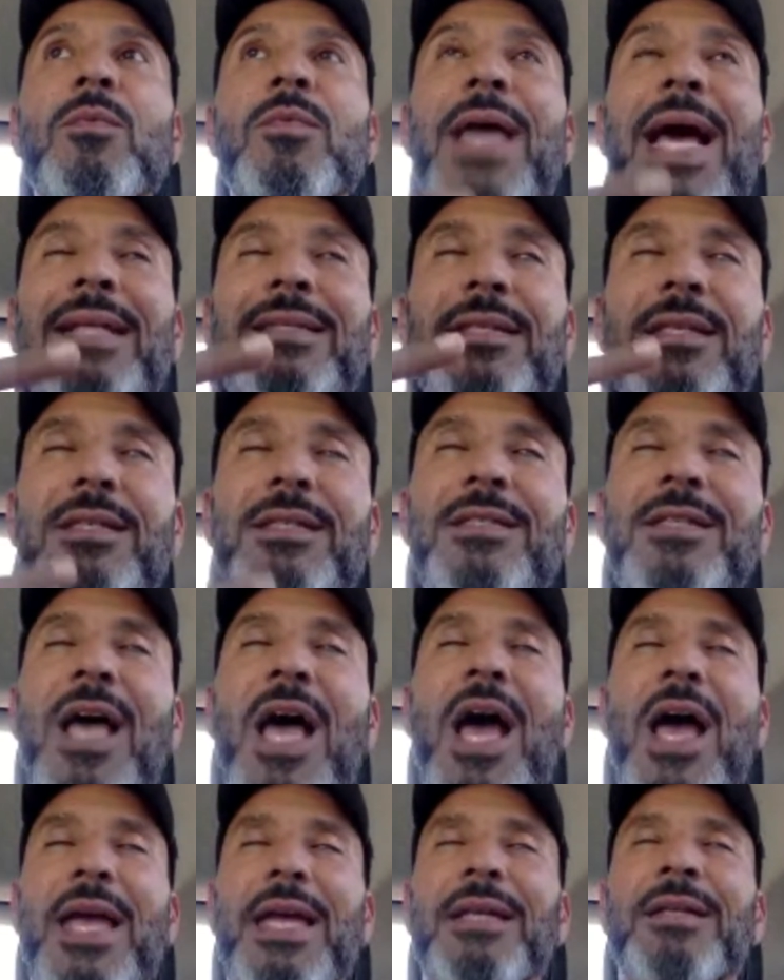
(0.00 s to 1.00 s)
that's a
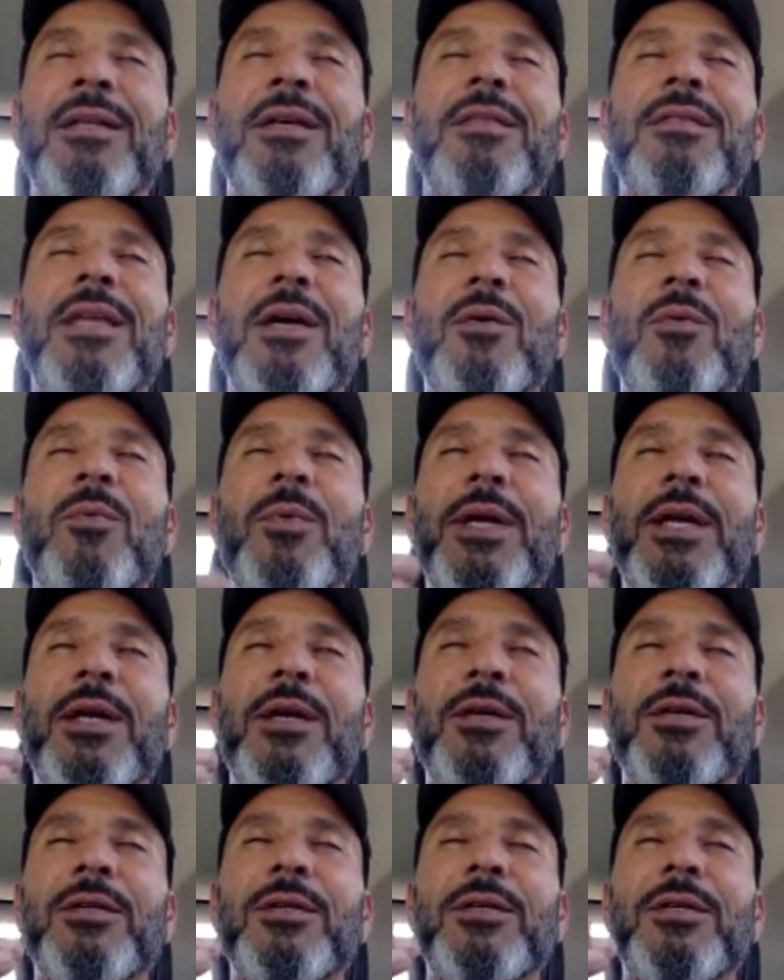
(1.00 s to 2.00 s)
sign that
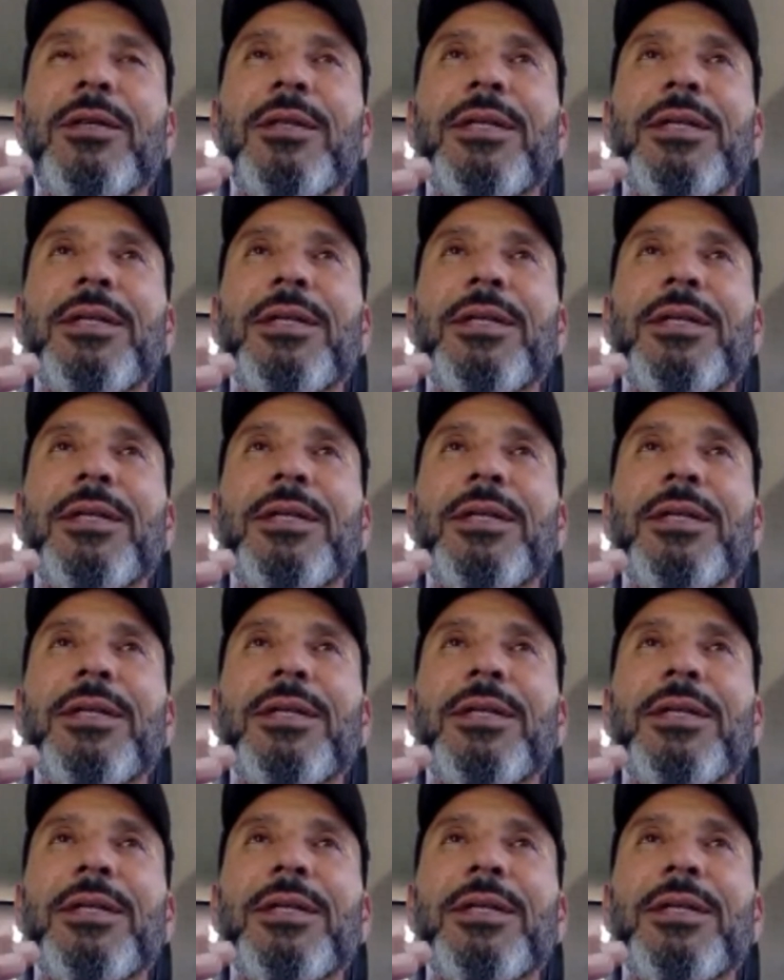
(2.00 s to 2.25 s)
we're